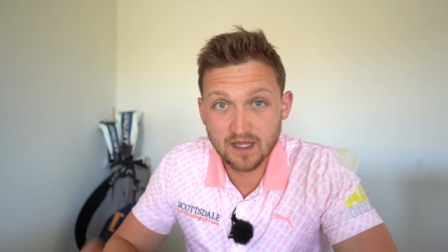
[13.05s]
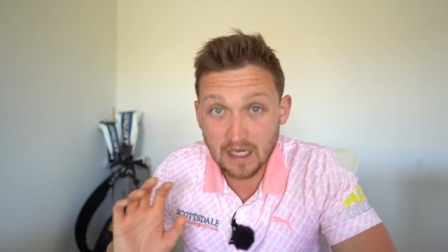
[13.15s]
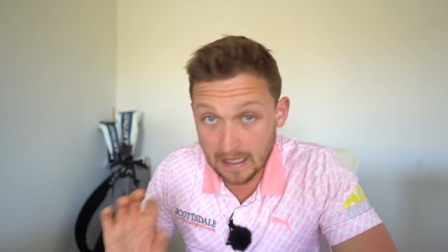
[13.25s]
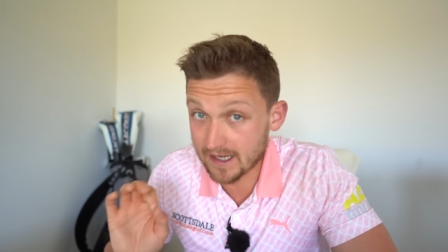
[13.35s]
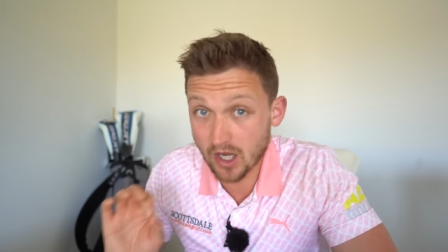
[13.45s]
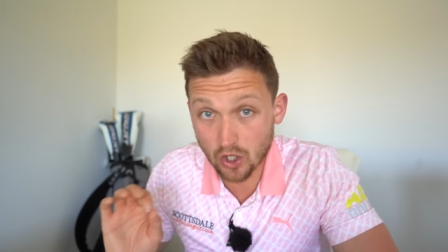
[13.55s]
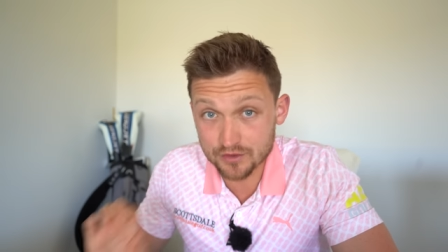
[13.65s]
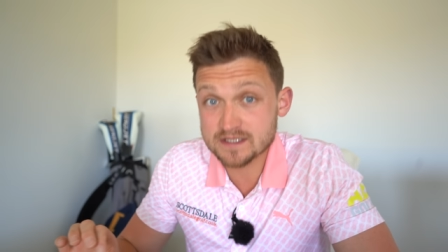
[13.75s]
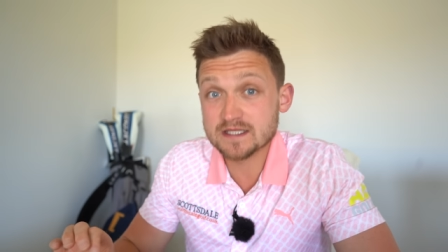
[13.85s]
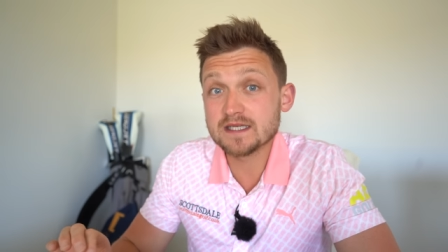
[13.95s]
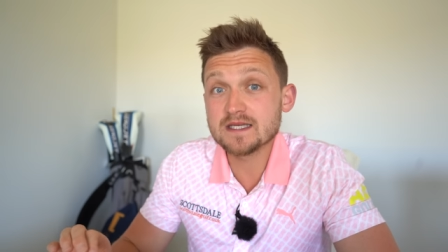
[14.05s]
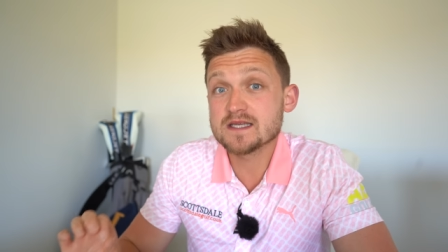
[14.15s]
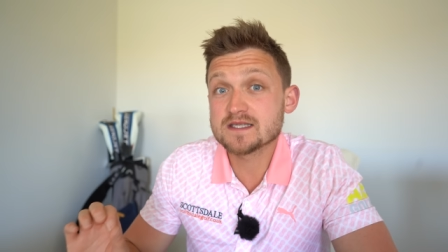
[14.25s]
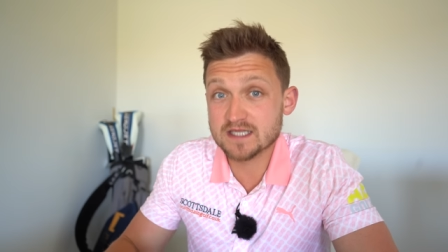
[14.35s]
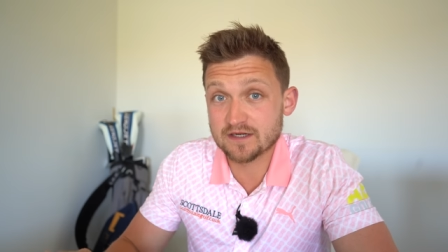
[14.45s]
Like,
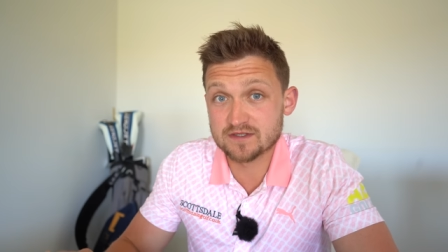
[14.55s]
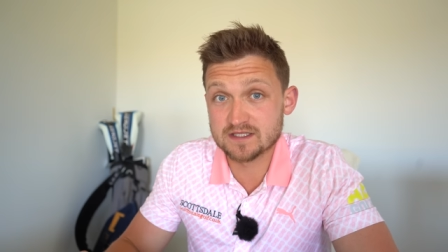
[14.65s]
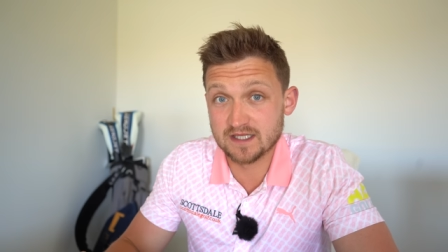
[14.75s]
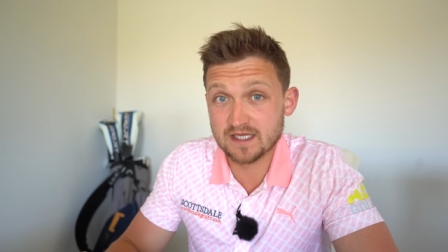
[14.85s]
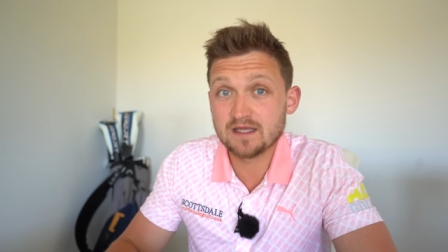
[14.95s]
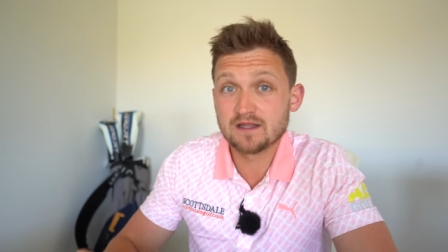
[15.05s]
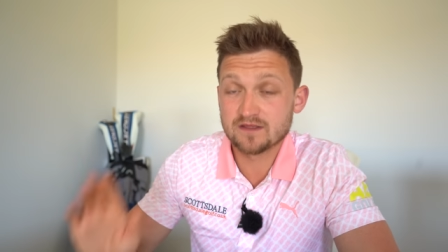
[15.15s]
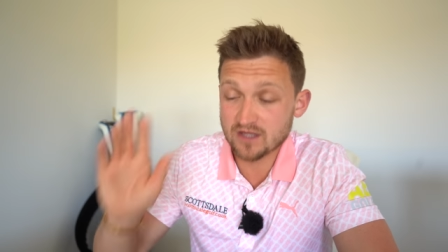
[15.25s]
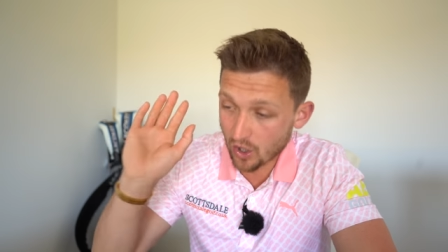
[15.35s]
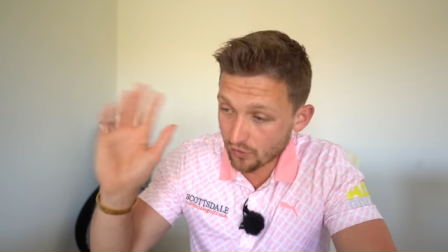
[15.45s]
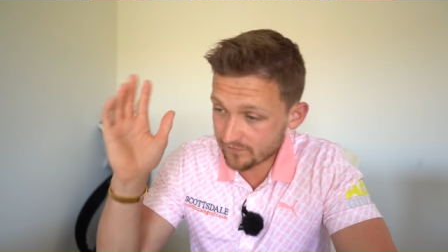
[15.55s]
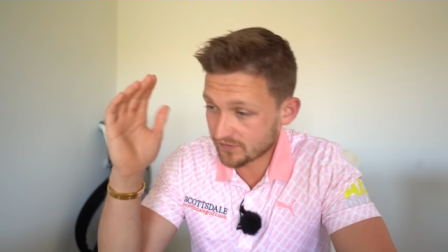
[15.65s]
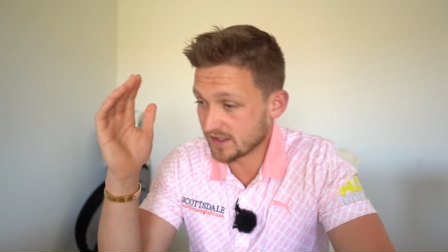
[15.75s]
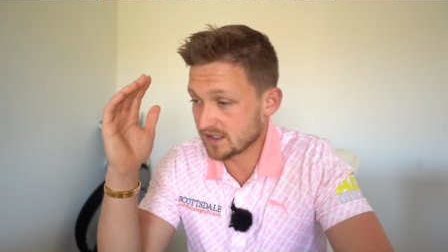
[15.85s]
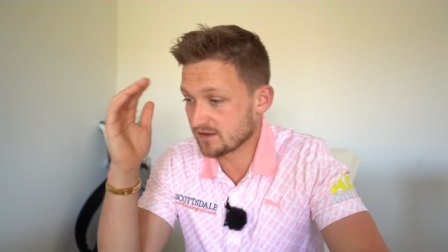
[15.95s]
honestly, seriously, the over
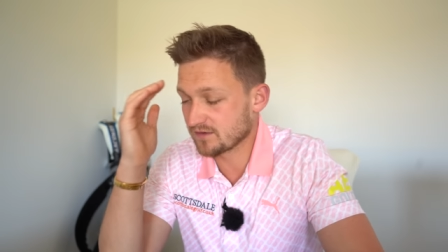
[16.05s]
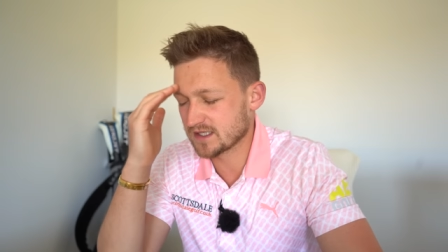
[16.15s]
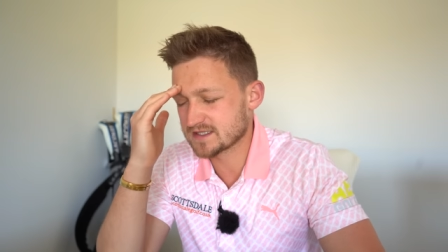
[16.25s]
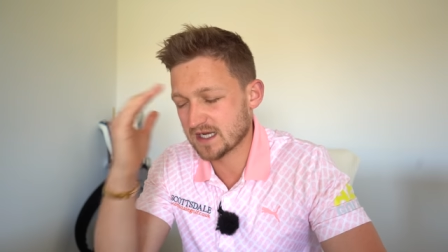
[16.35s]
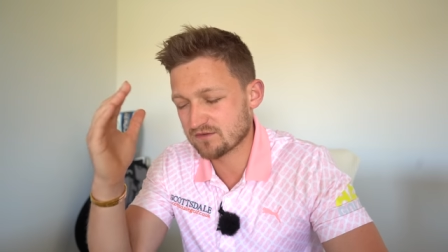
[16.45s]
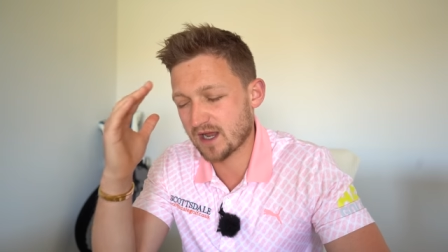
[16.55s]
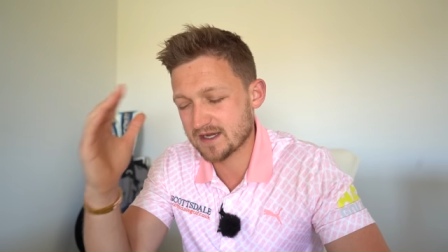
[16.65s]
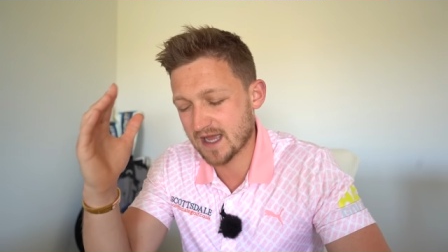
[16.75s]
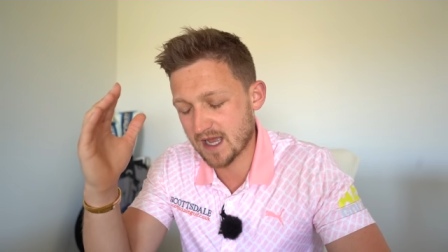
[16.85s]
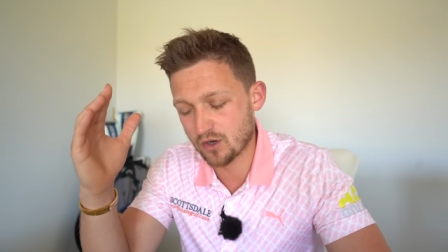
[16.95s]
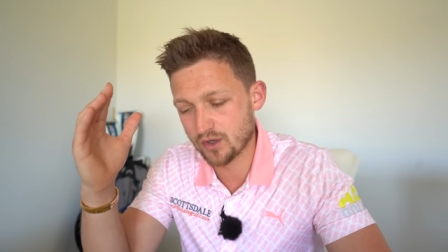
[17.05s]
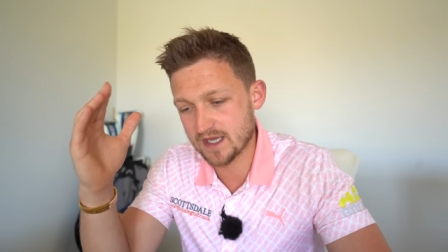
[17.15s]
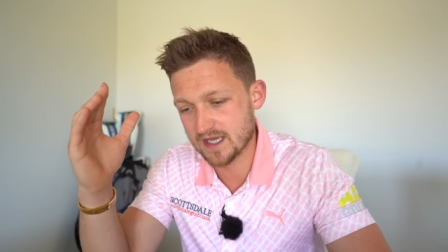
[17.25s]
thing I'm going to say right now